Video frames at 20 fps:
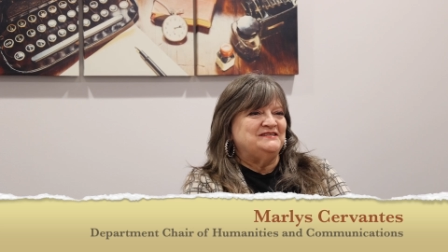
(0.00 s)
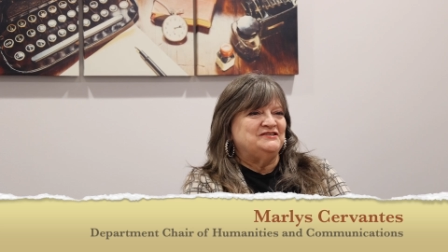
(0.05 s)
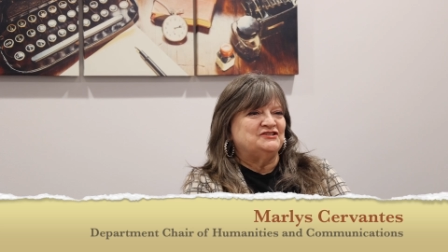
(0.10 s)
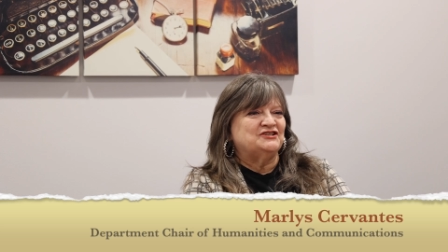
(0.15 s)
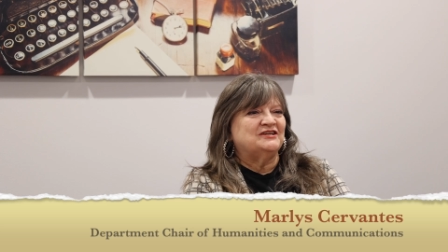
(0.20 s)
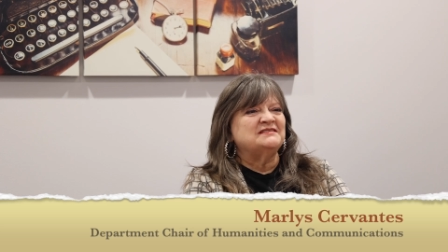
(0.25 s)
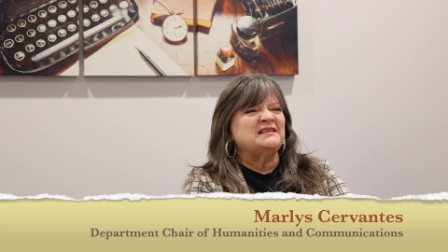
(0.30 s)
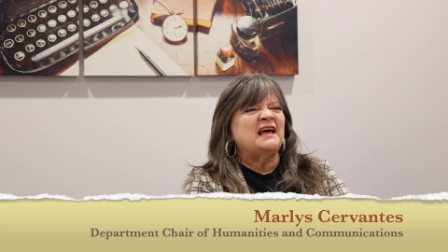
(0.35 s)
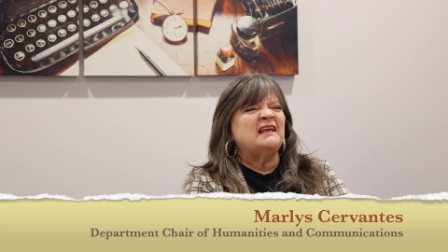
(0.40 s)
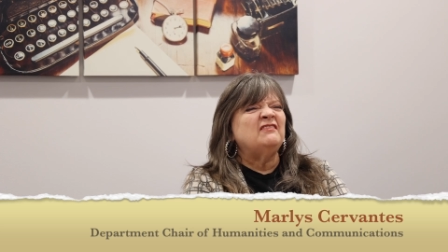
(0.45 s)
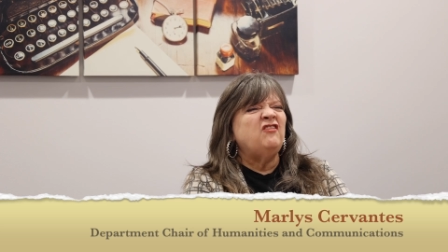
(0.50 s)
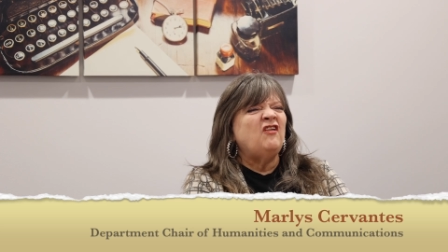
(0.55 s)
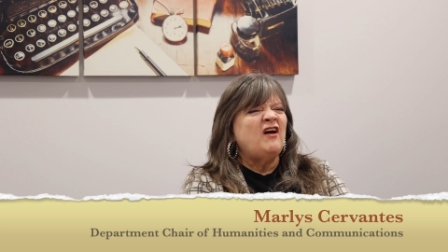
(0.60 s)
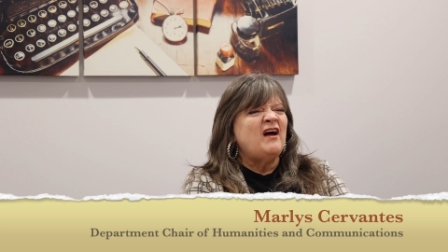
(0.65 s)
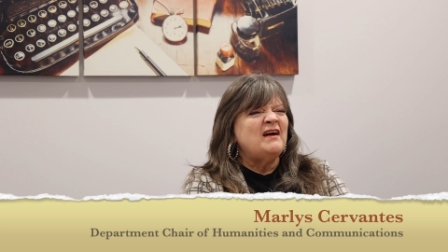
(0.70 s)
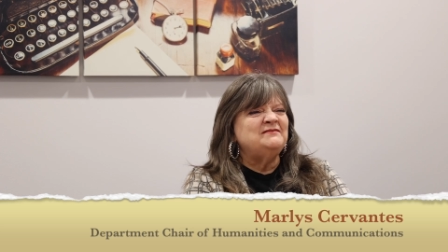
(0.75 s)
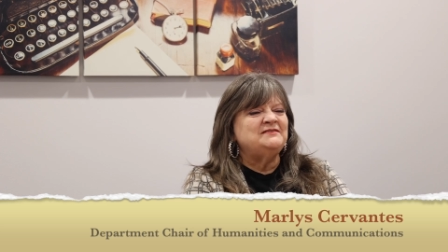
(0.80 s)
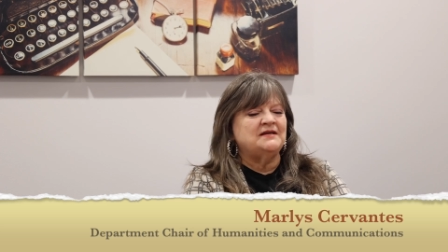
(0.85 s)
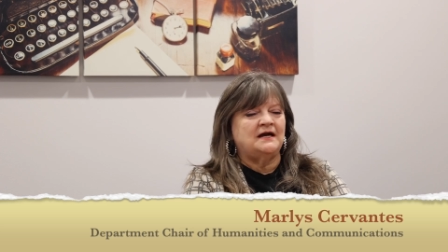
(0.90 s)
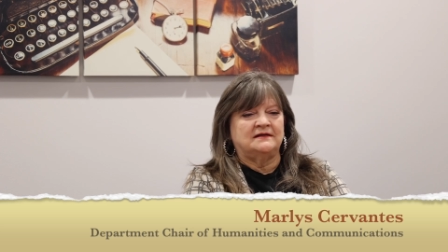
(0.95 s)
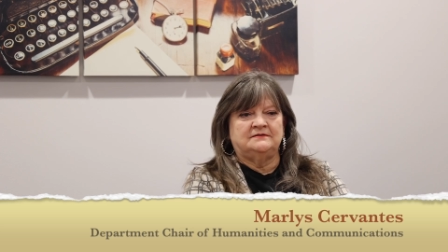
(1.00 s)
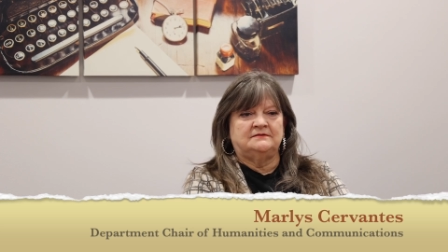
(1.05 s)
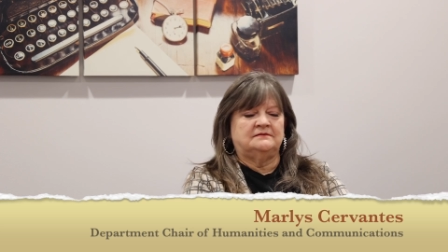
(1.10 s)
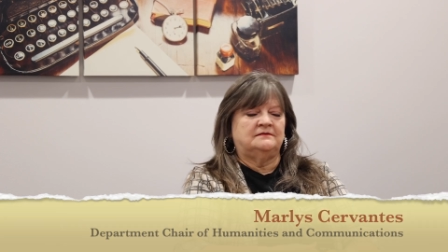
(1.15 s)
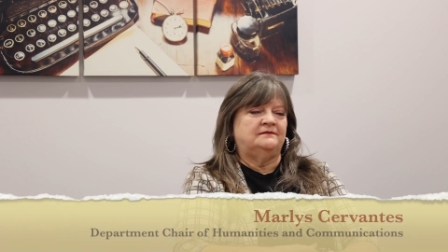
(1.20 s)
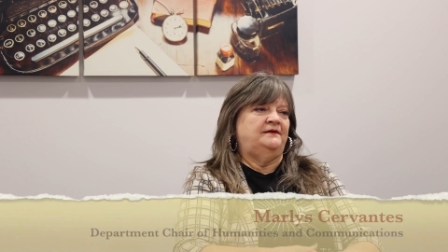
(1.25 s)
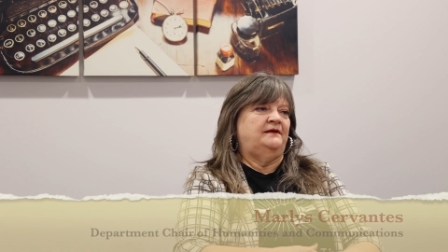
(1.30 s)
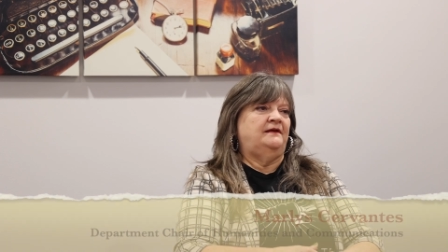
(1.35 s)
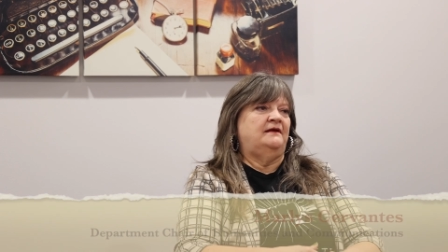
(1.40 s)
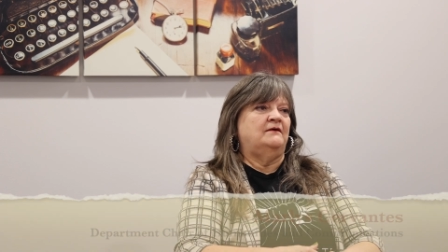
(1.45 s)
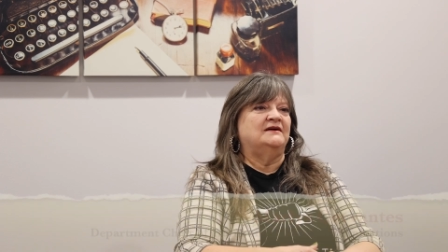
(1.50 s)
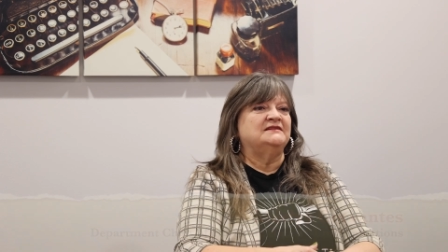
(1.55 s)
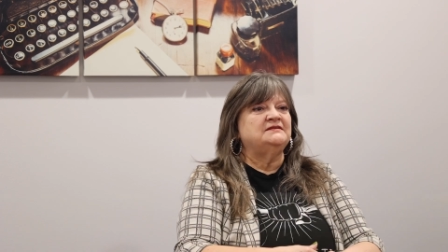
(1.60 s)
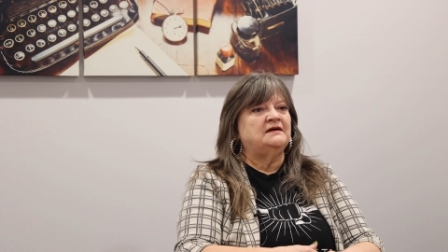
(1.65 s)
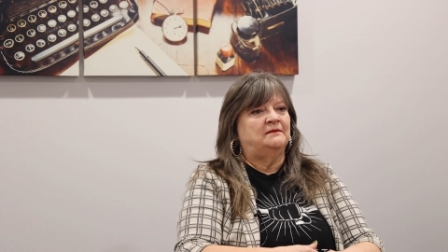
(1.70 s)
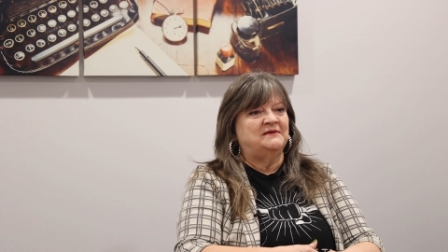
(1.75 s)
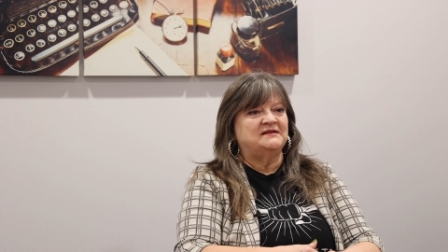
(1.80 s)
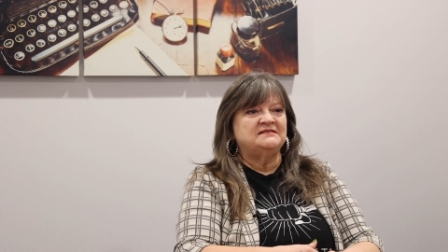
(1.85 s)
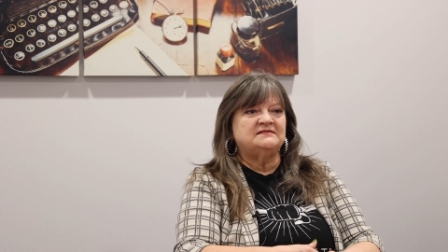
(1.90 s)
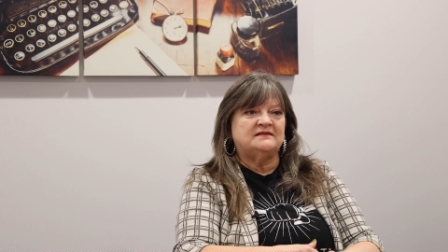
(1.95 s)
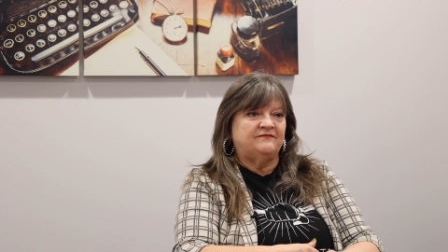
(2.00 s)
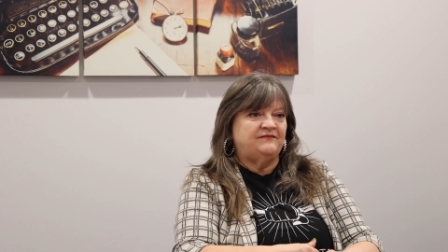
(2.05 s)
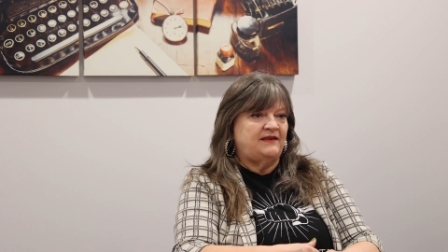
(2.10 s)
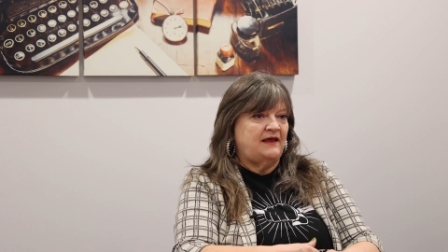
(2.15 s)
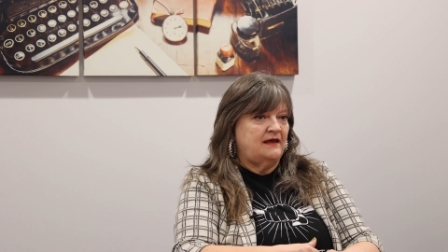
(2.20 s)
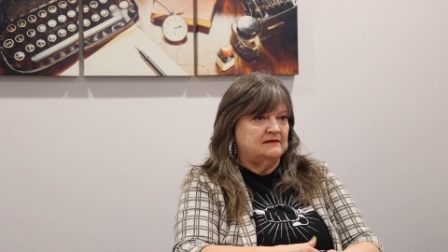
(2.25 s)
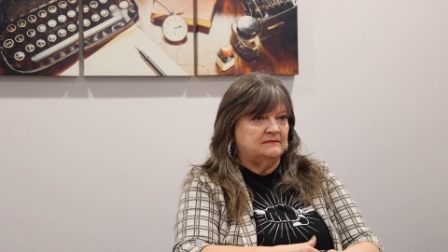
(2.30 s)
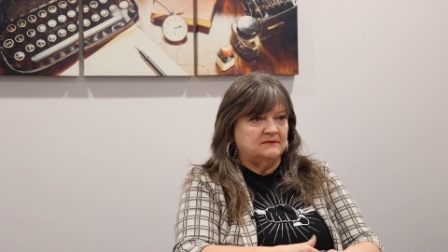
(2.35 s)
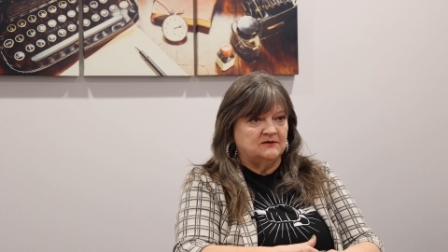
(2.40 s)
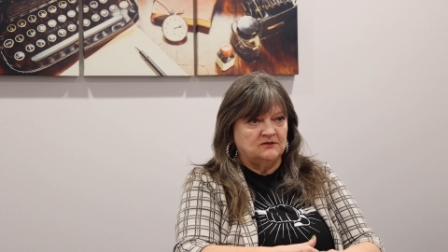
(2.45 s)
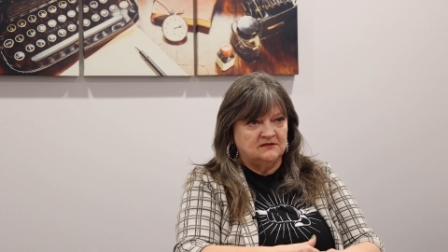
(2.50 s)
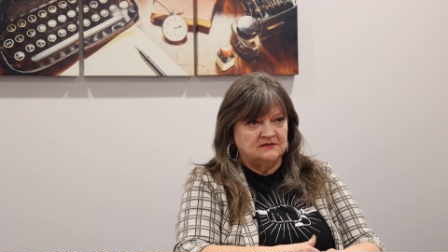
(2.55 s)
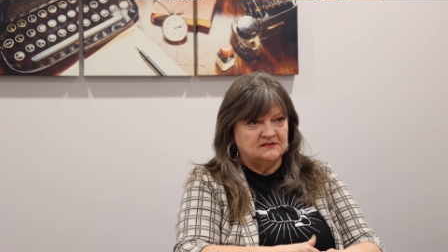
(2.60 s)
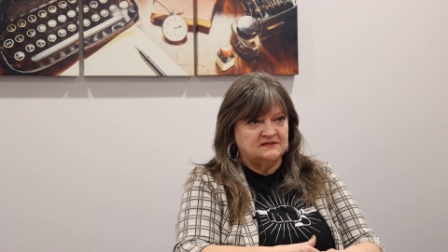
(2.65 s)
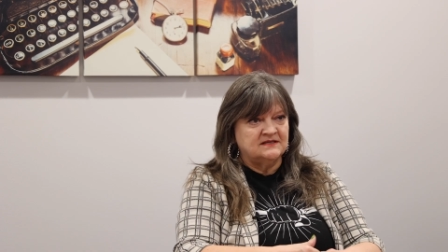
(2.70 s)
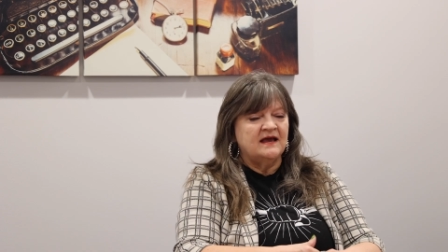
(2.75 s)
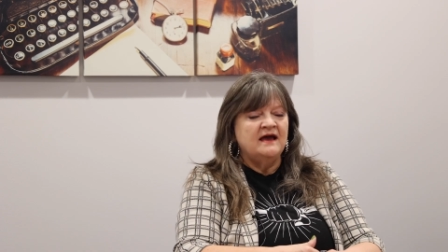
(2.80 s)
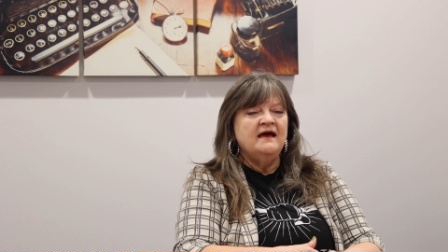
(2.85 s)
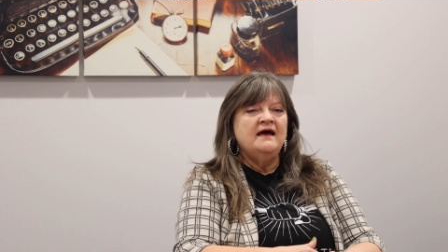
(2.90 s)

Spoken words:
because I loved, I taught my stuffed animals,